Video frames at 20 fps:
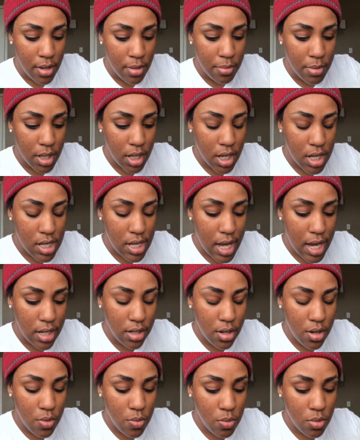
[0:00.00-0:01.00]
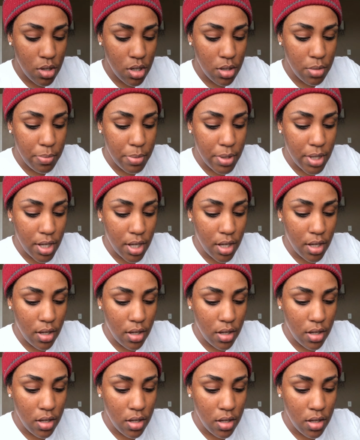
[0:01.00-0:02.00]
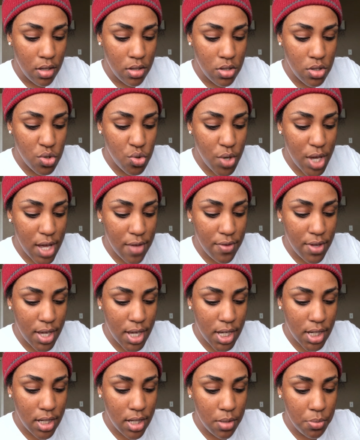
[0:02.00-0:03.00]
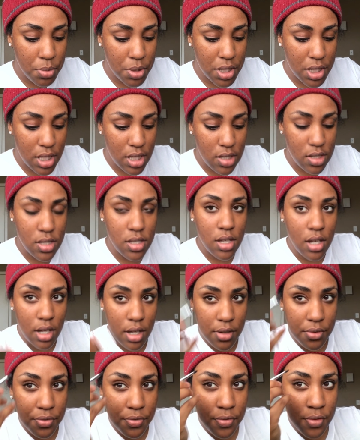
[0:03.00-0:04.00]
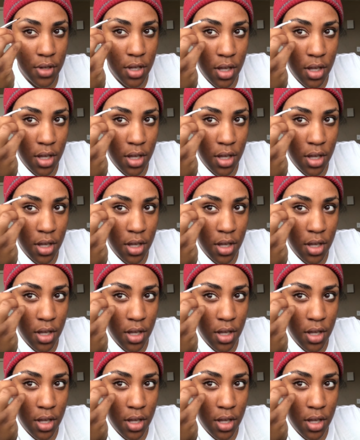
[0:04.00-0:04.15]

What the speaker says: because I don't want to be too heavy-handed with this stuff,